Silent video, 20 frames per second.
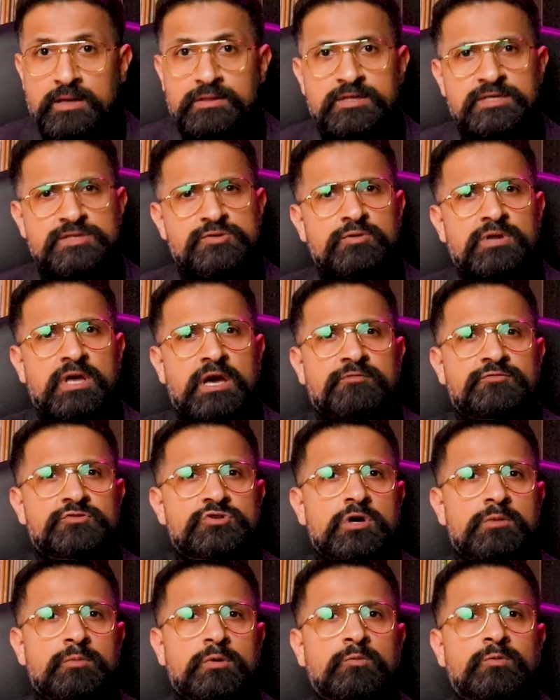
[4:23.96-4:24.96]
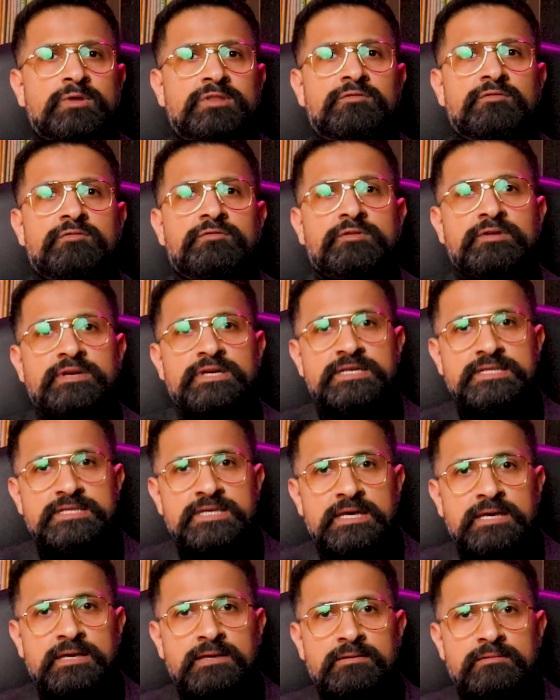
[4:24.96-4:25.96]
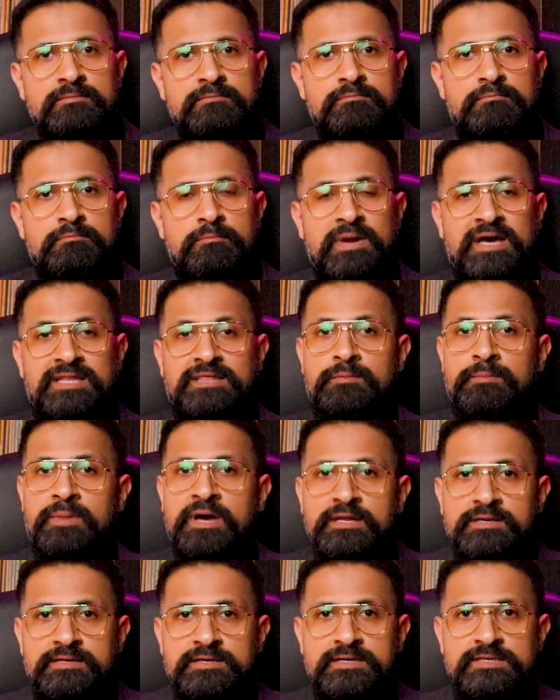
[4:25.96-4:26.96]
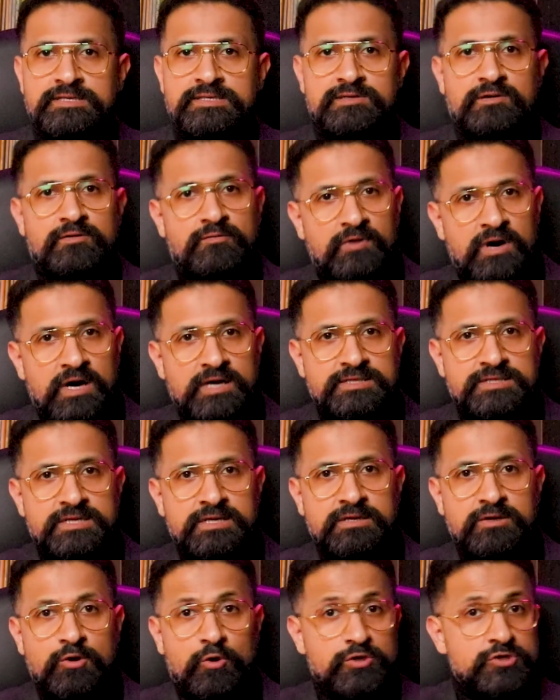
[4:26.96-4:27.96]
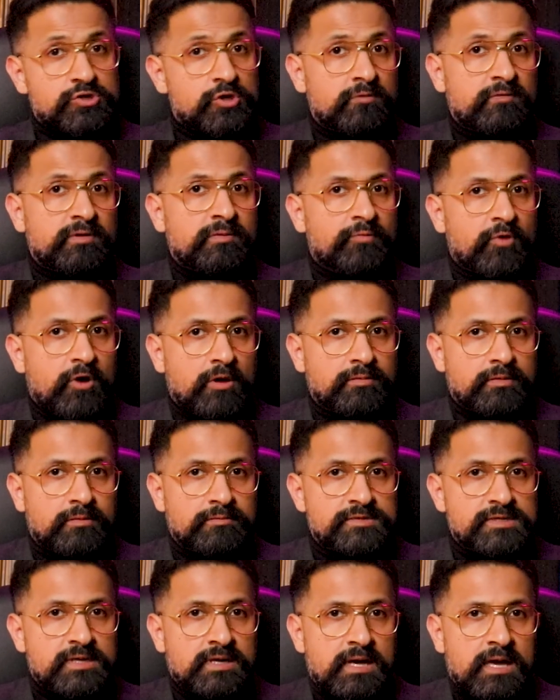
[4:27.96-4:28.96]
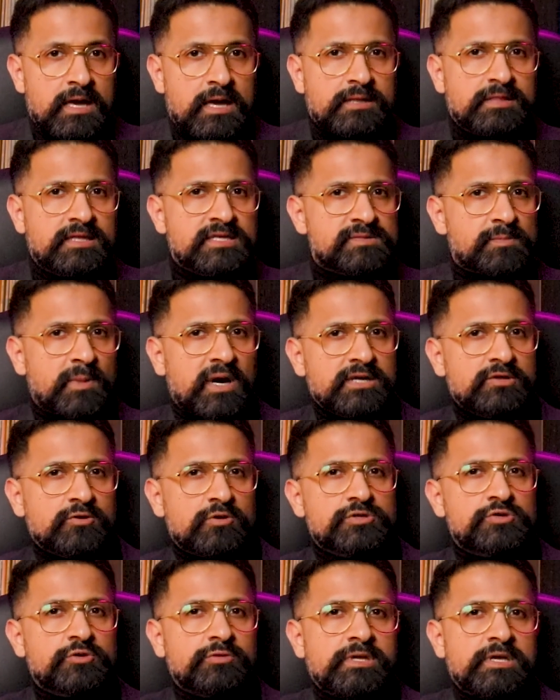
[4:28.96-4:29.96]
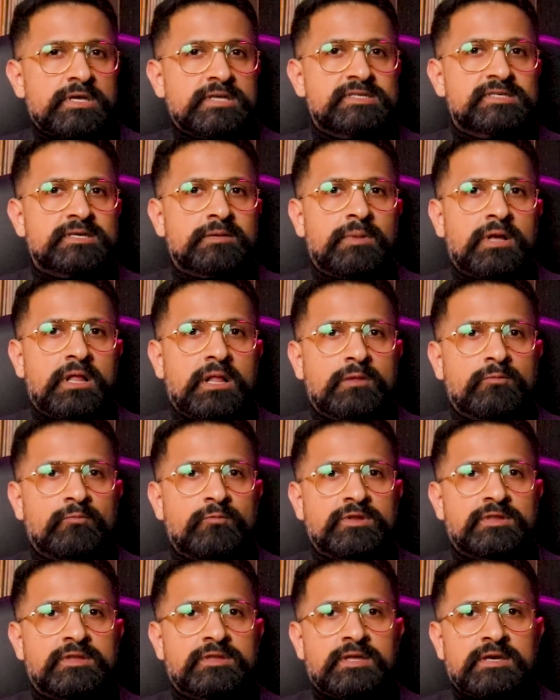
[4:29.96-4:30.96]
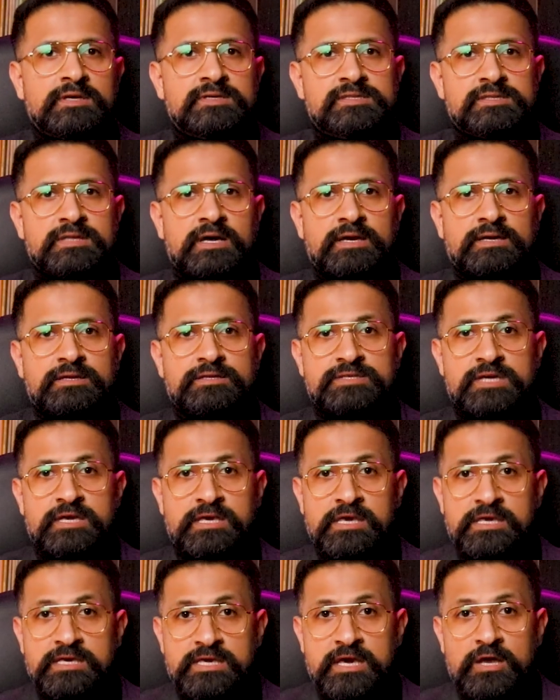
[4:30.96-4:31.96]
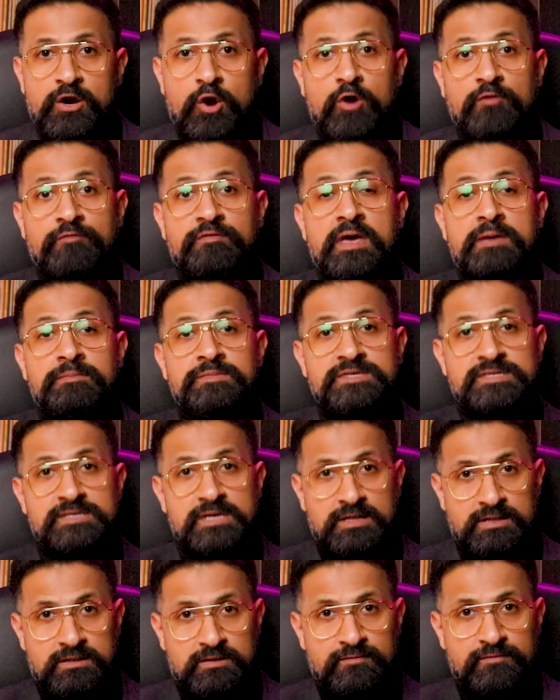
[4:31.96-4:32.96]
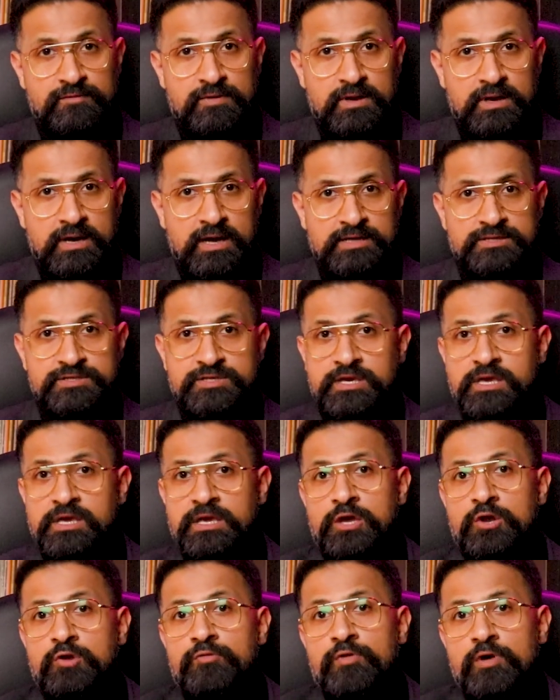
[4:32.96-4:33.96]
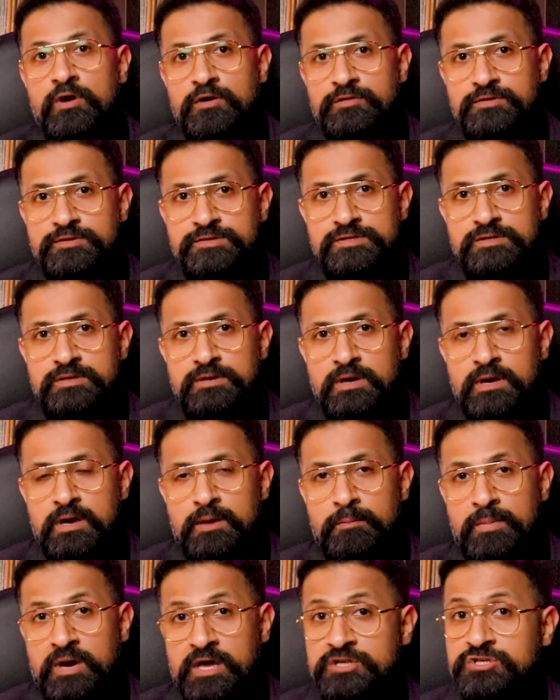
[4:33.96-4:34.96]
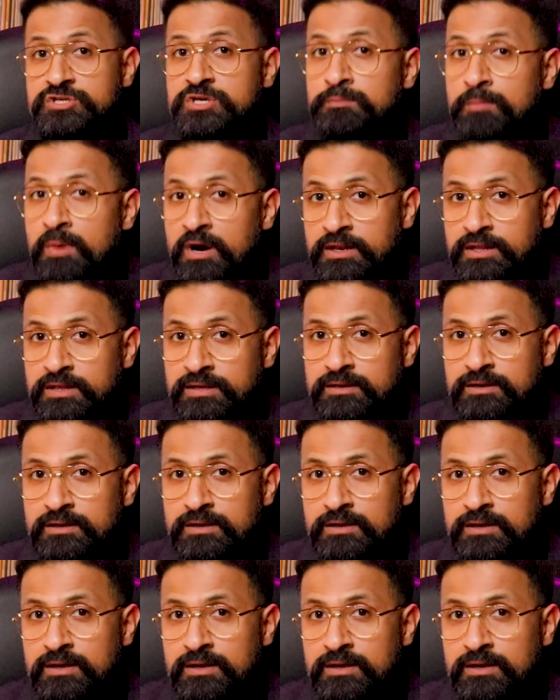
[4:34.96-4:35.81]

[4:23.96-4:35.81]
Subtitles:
This could have trouble with reading, mathematics, writing, or solving problems. This might also need some help with the things like taking care of themselves and taking care of others, managing money.